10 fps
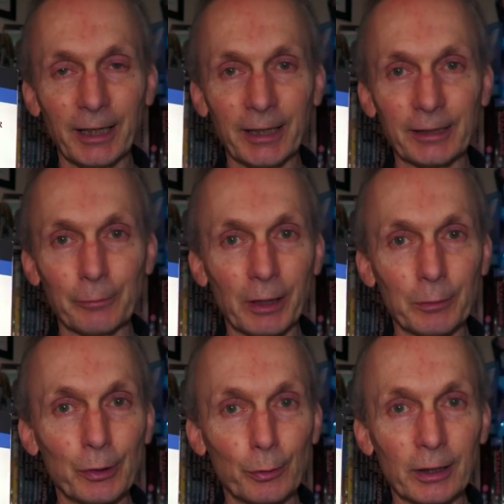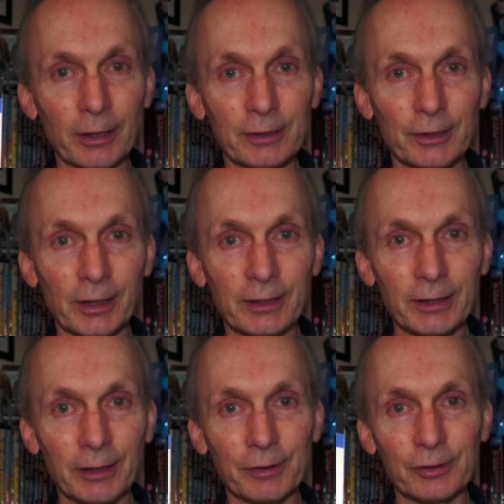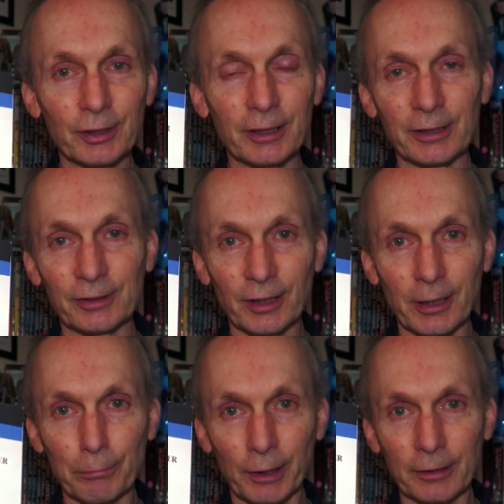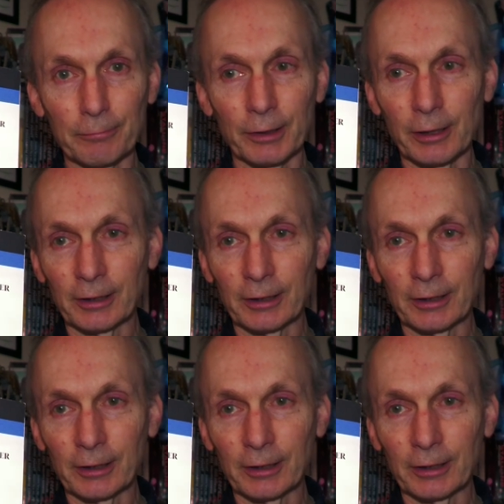and it made me realise I'd never seen this Sam Peckinpah